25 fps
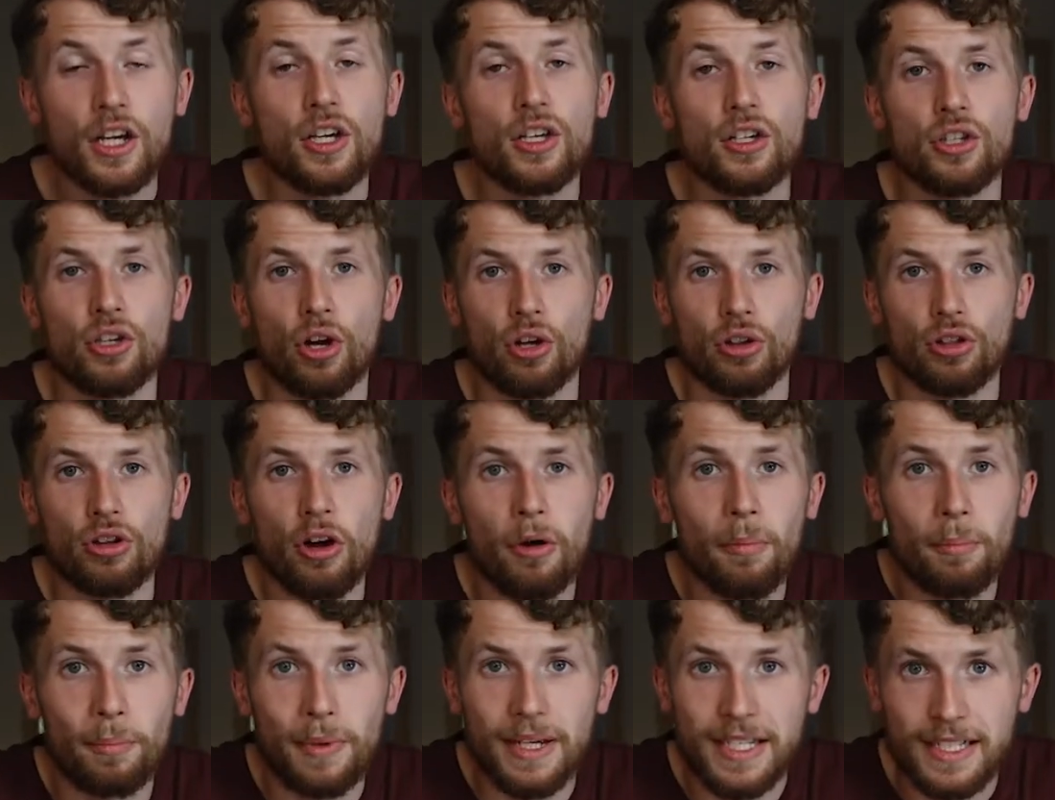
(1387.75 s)
you're
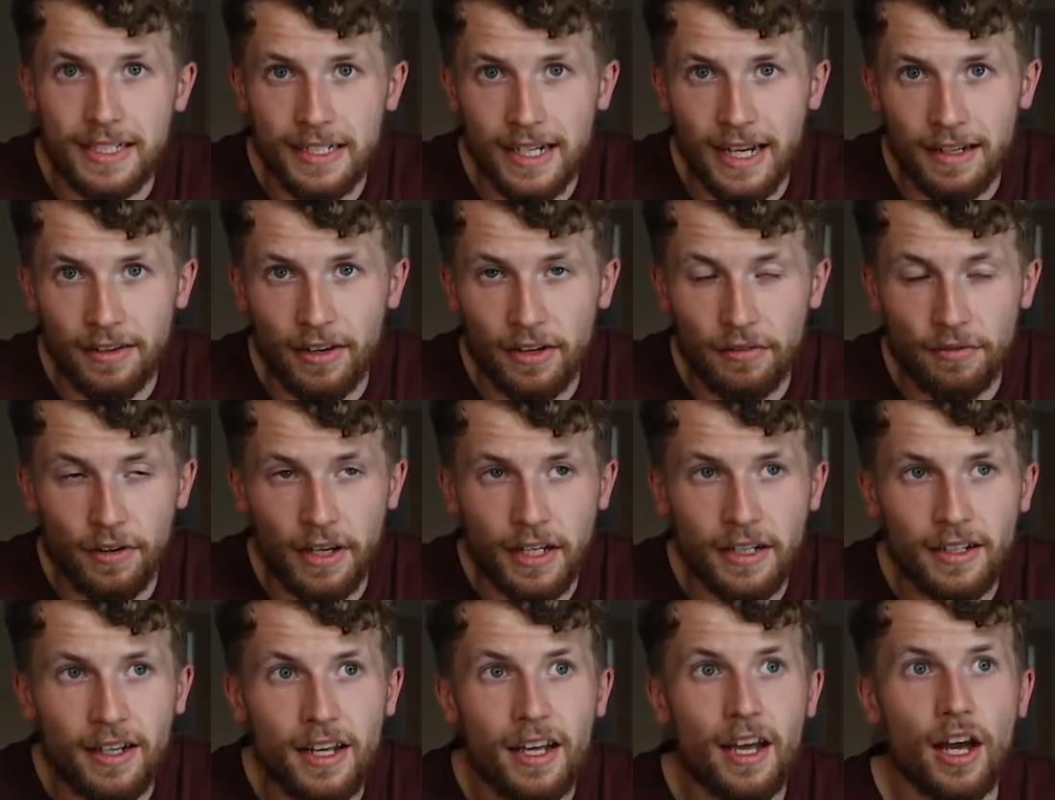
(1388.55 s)
not missing
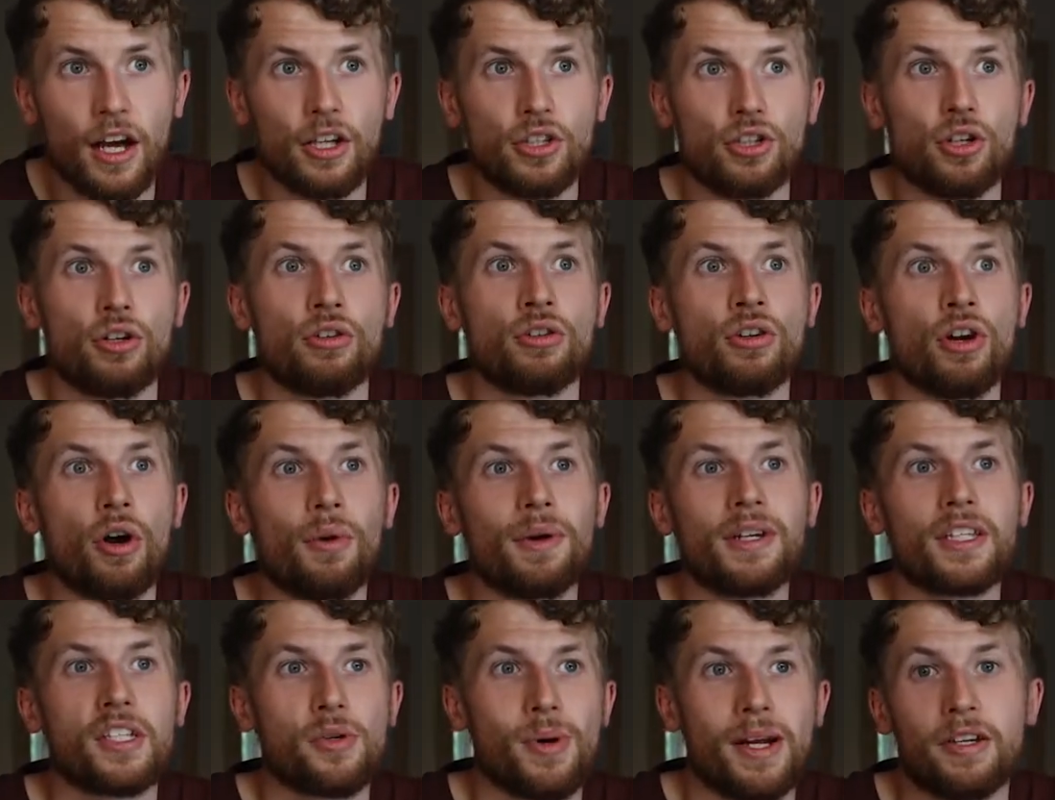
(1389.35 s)
anything, and you're
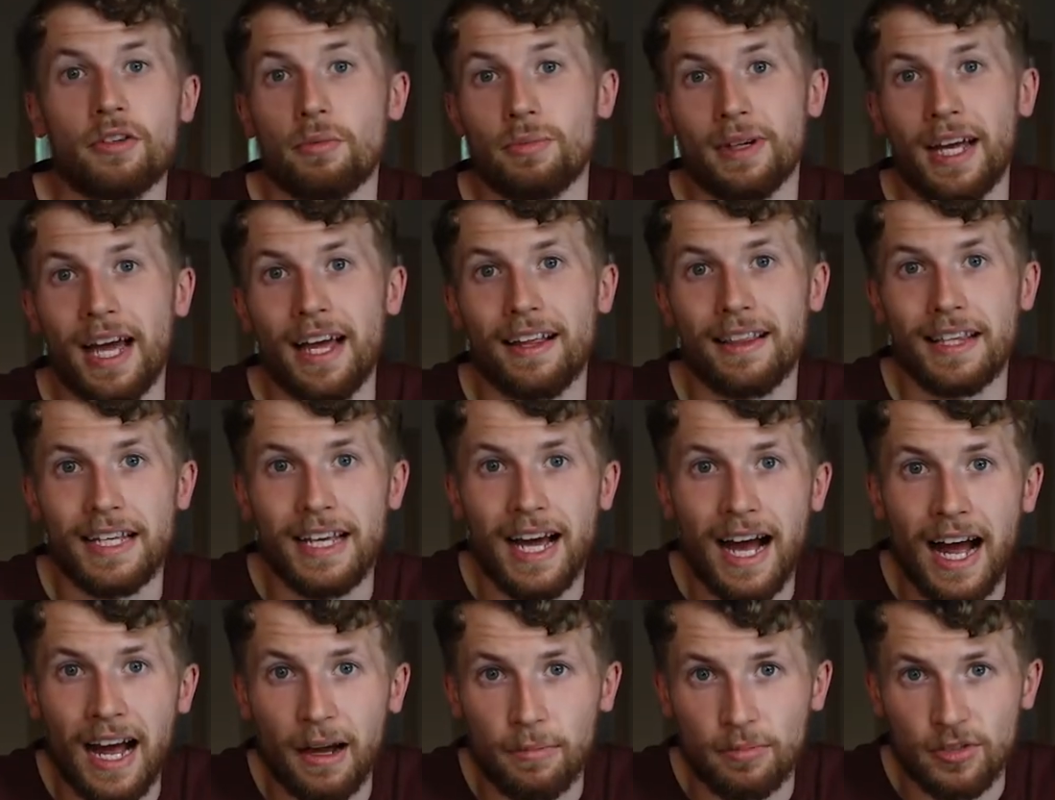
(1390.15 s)
going to end up getting the
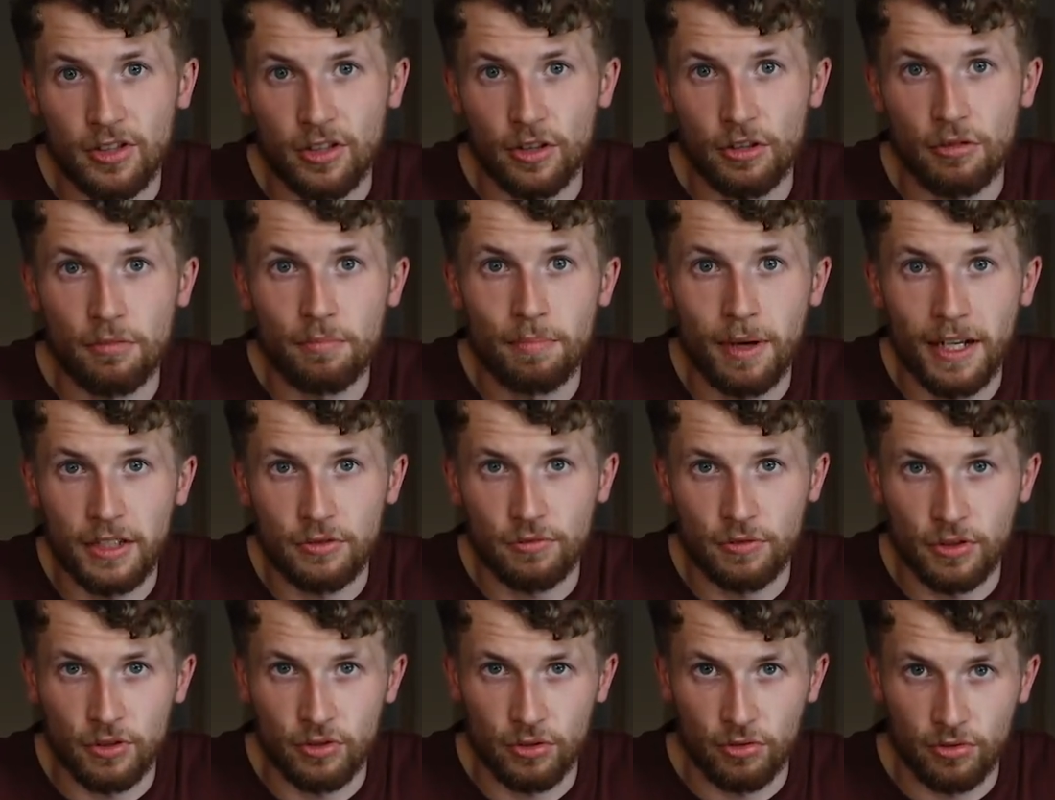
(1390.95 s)
absolute best
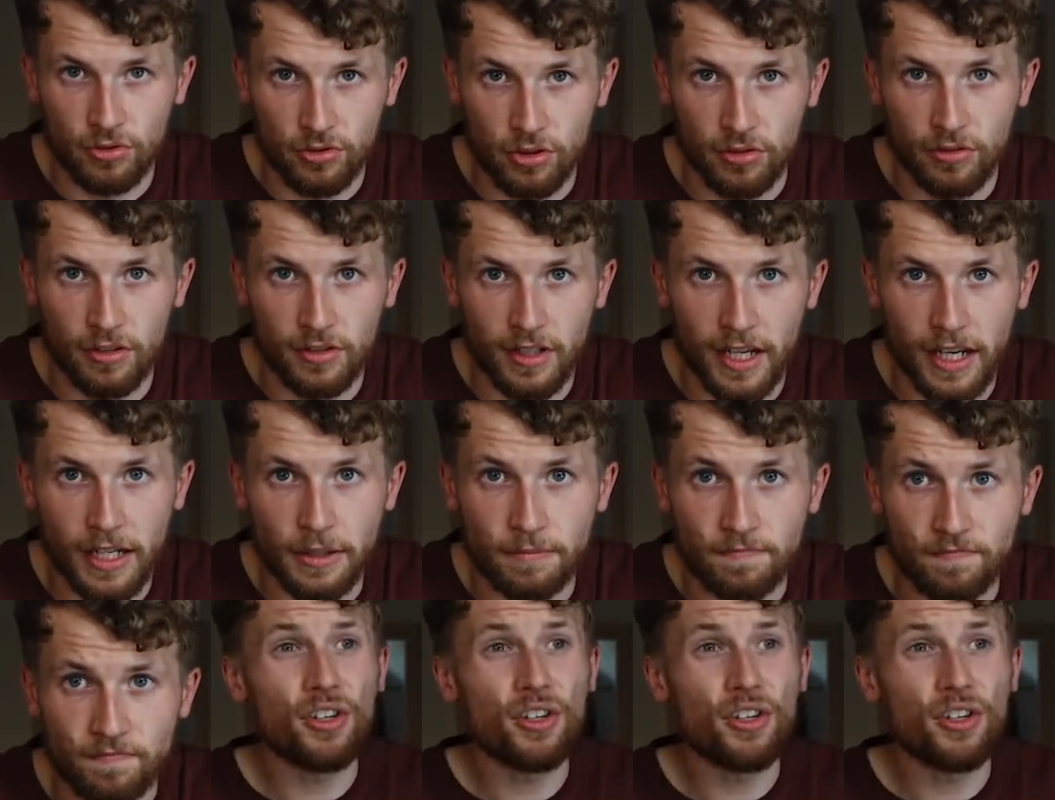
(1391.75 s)
results on the day.